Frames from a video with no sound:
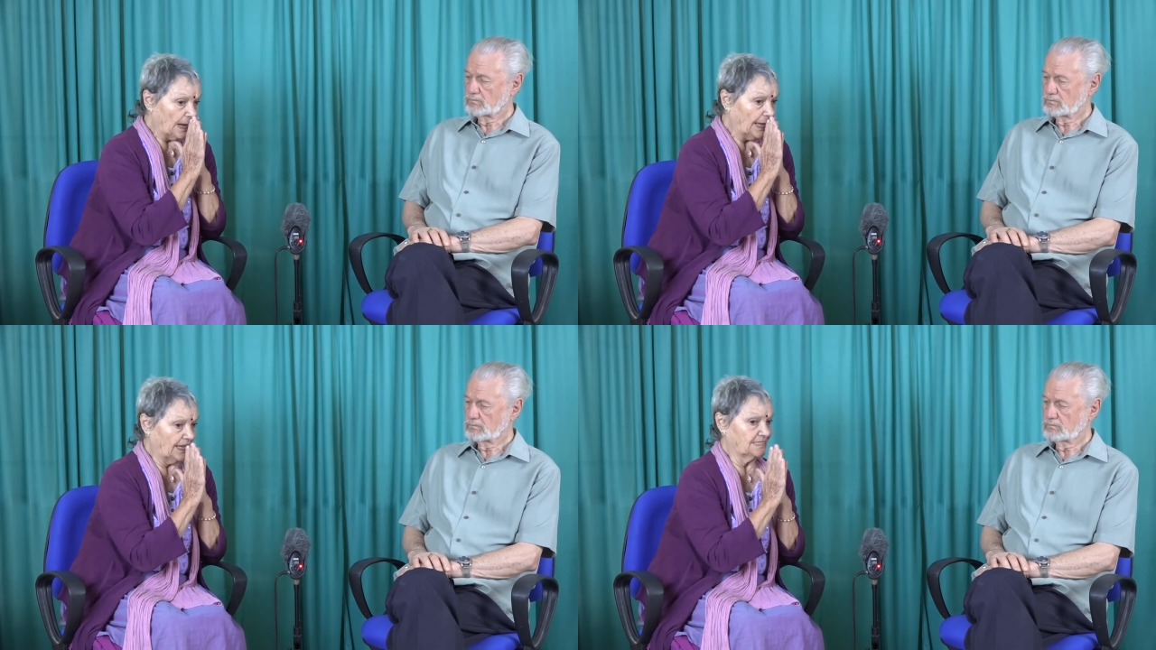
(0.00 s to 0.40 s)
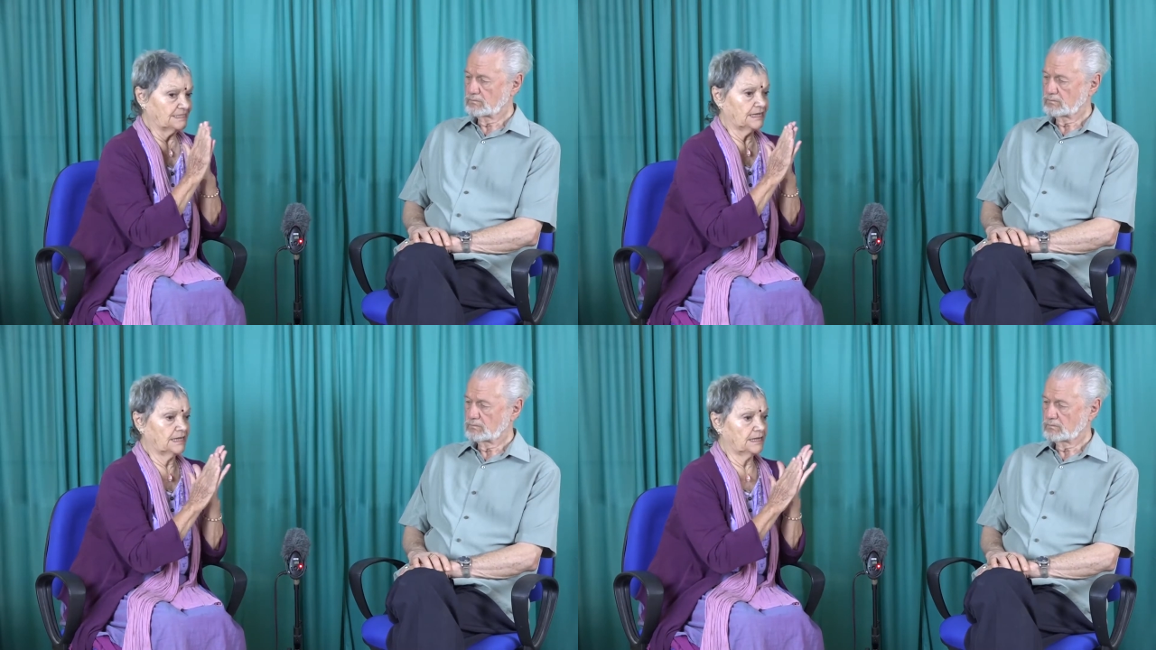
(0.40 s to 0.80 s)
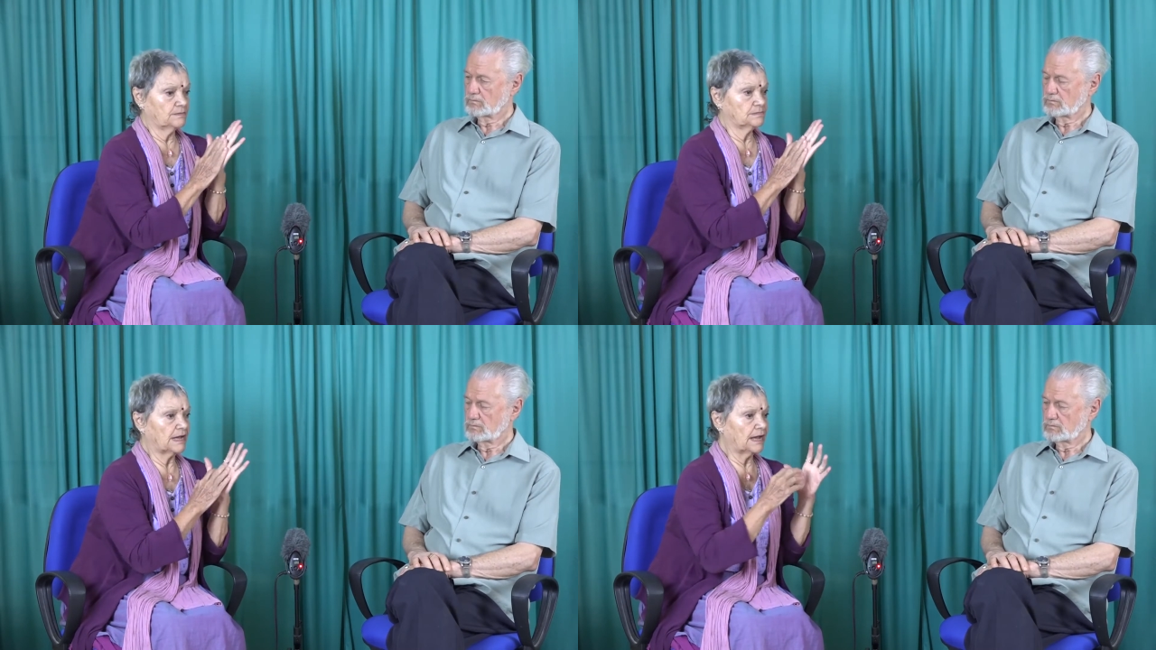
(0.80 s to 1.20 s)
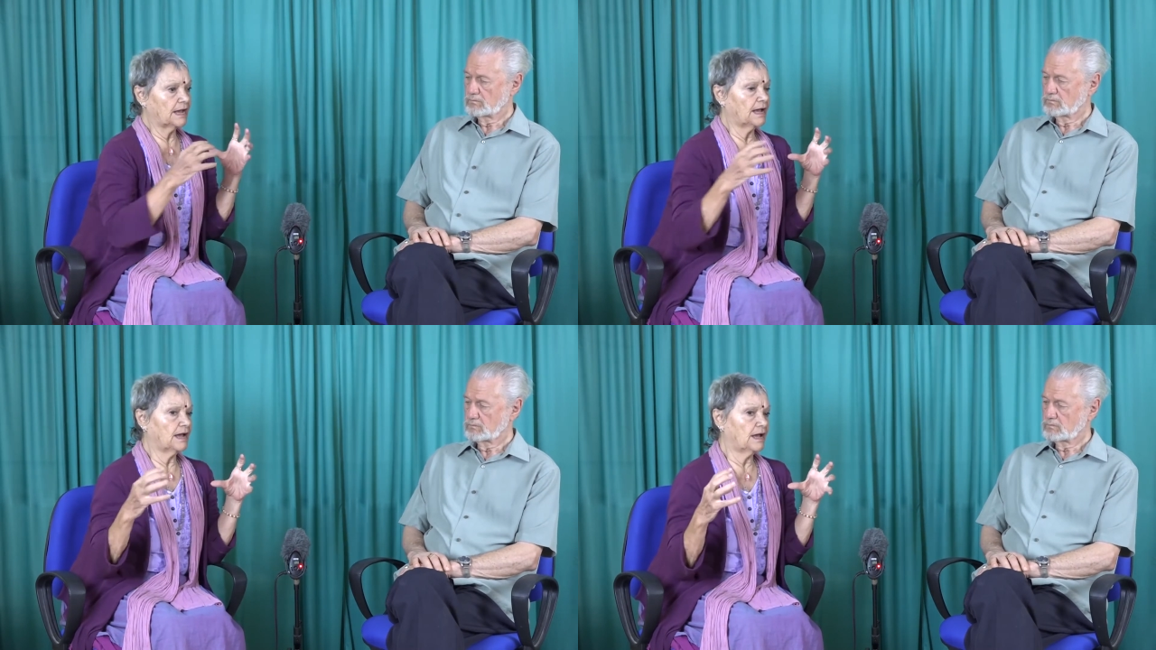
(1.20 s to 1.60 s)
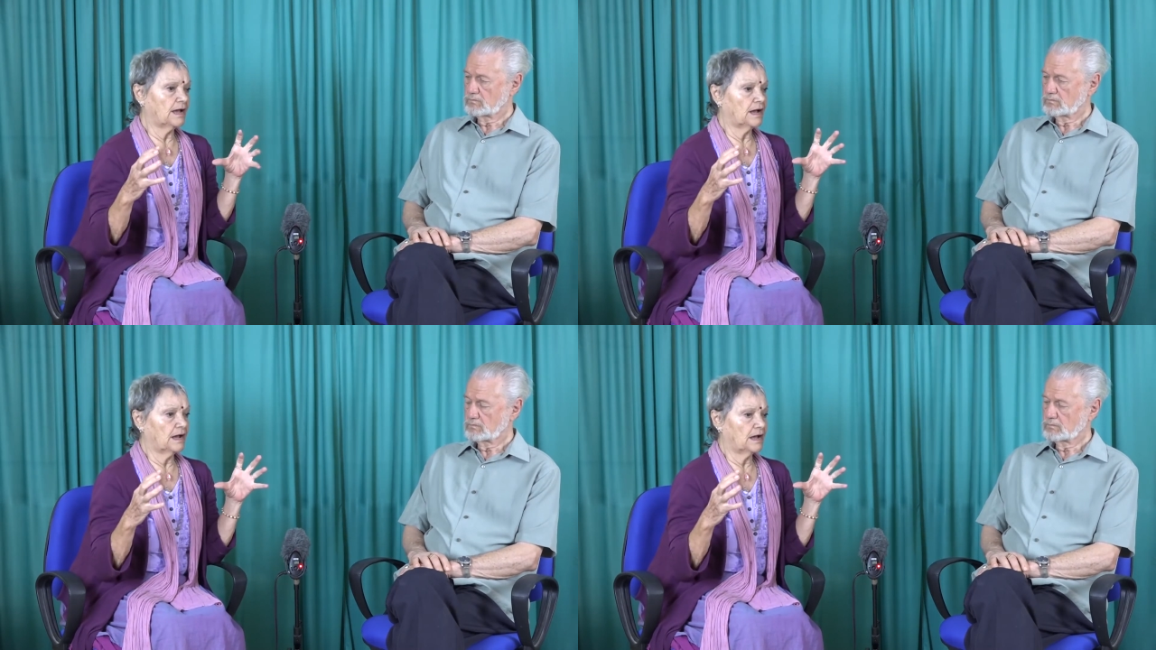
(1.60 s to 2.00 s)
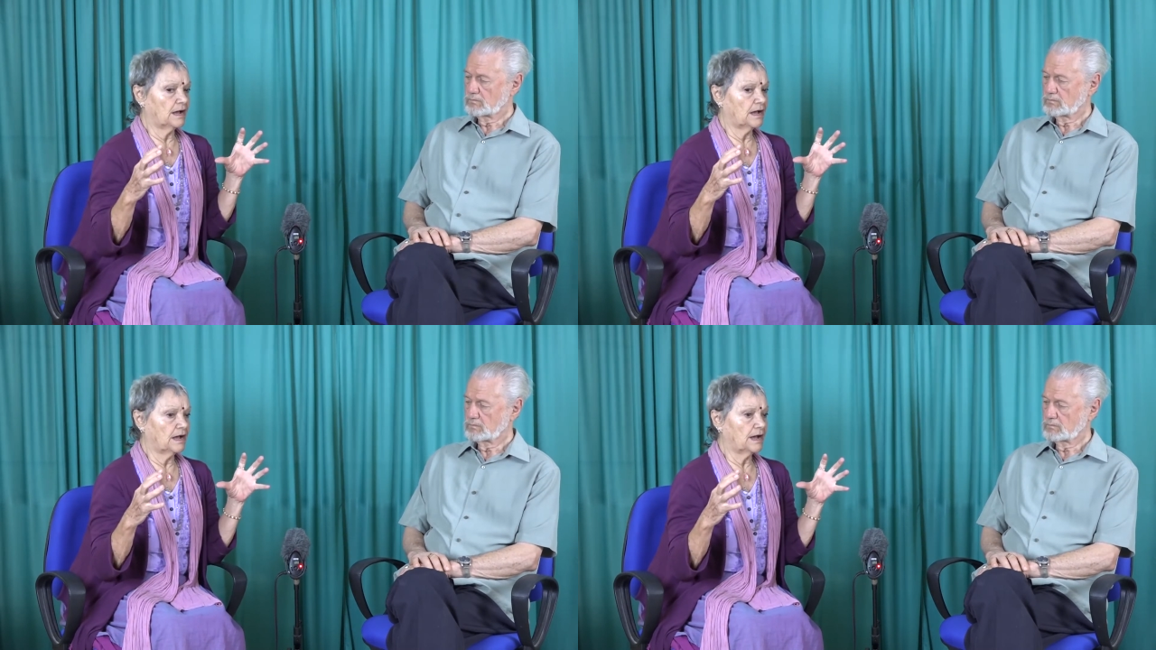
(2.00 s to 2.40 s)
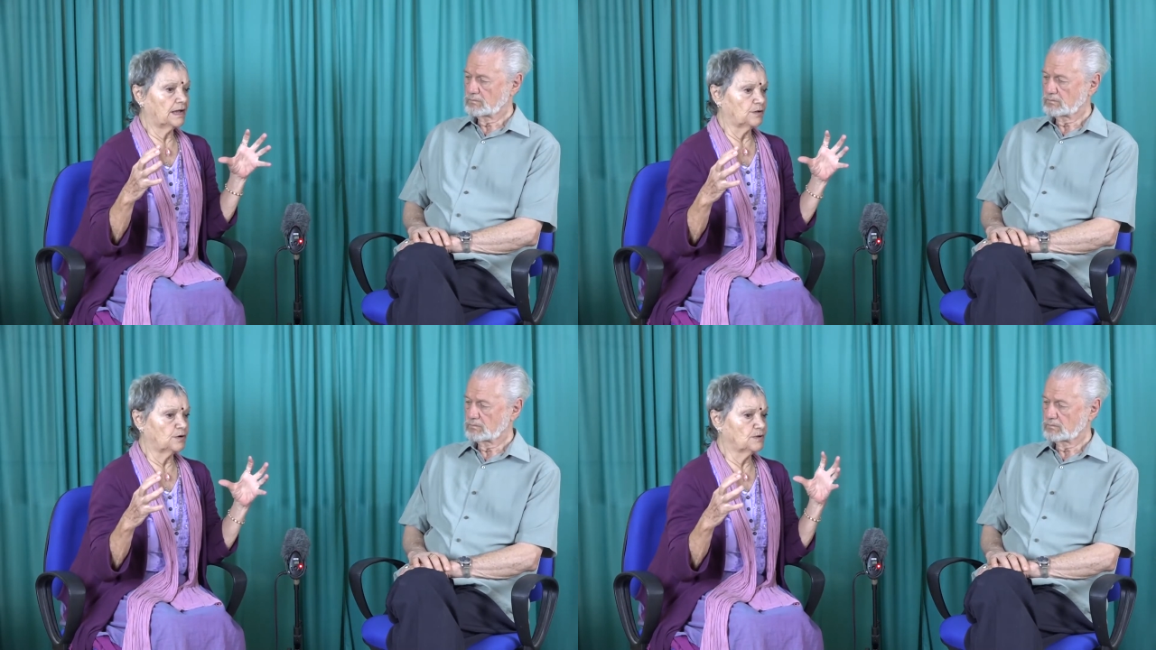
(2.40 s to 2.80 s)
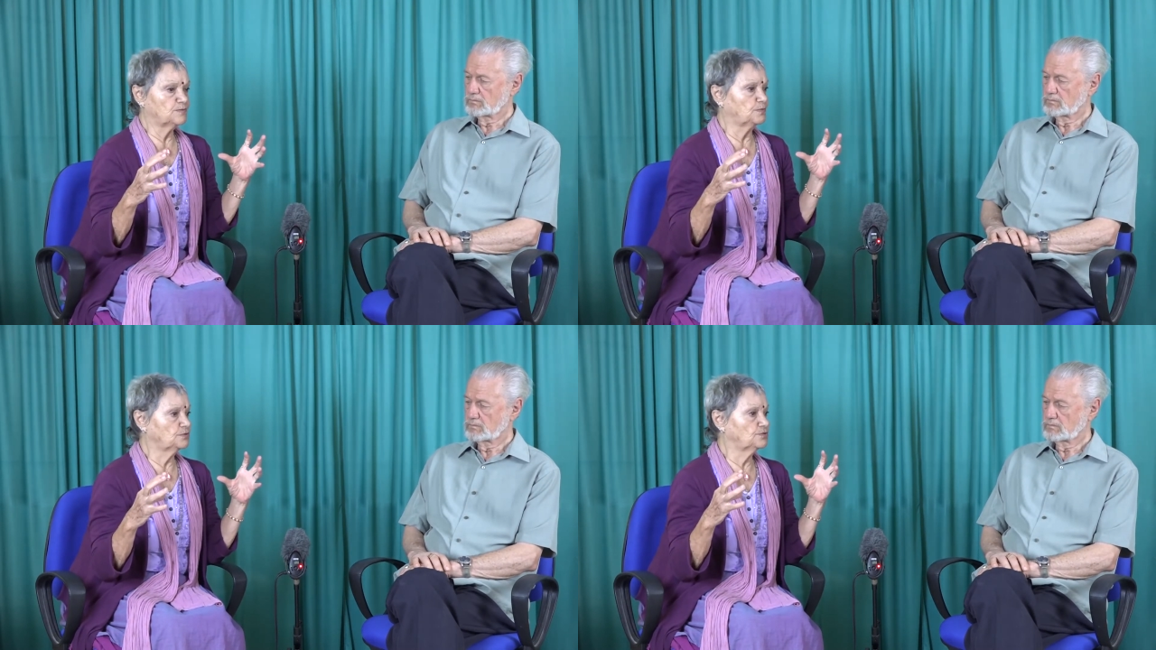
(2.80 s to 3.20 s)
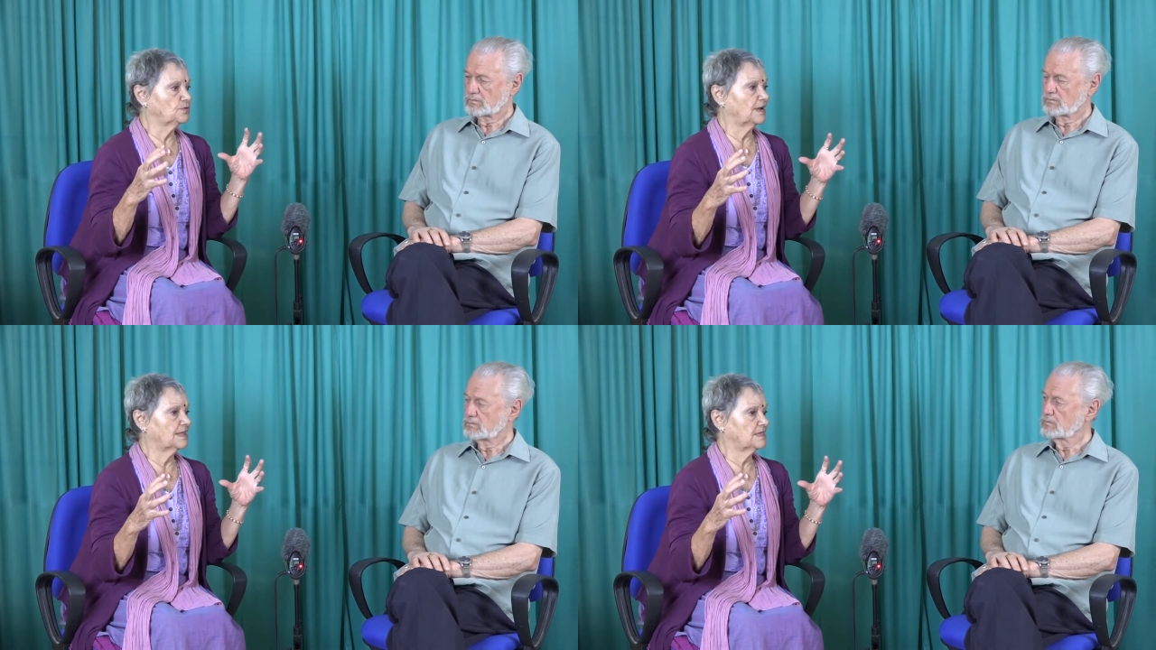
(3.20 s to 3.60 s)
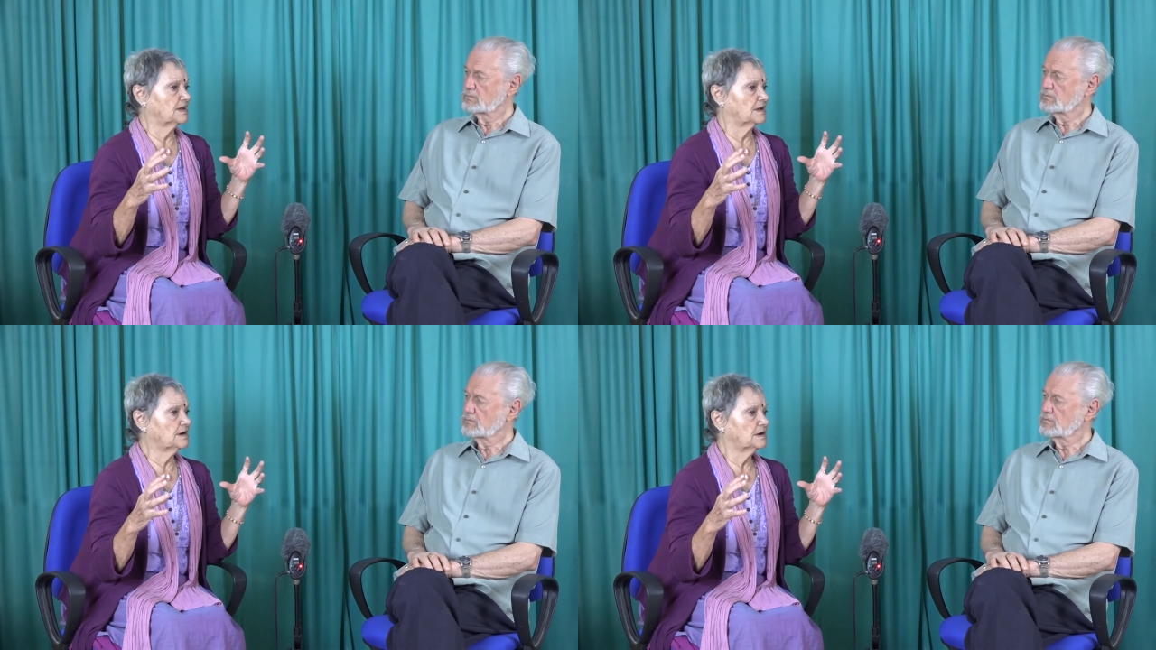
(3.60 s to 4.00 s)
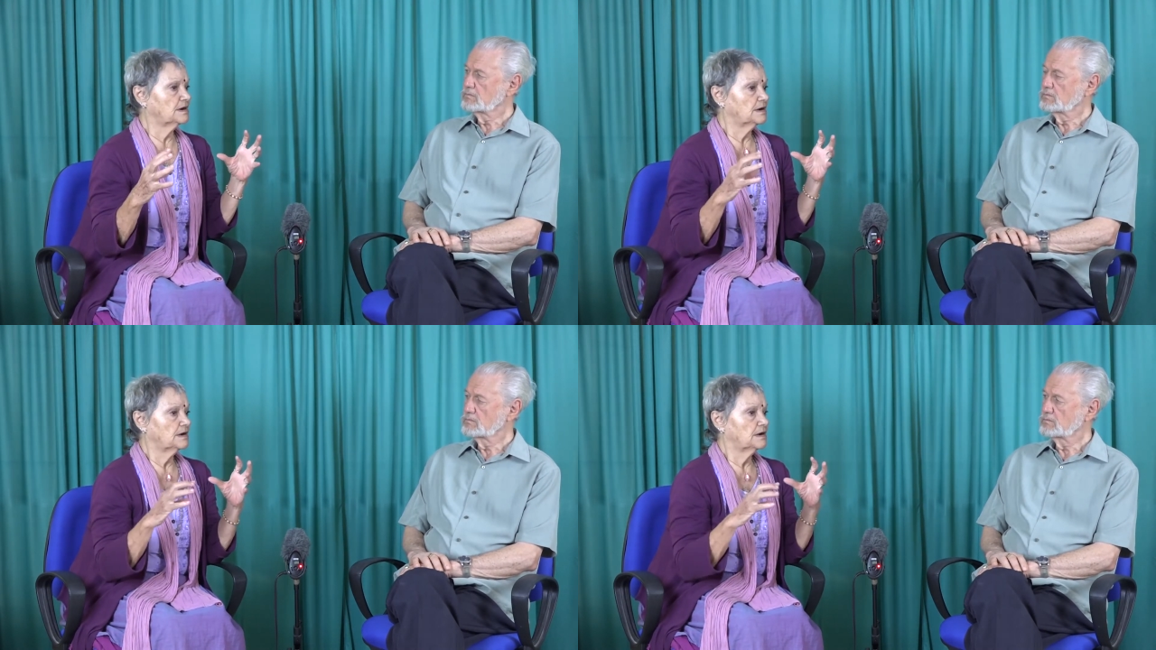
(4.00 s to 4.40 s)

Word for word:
Speaker 1: And um, uh, I always put together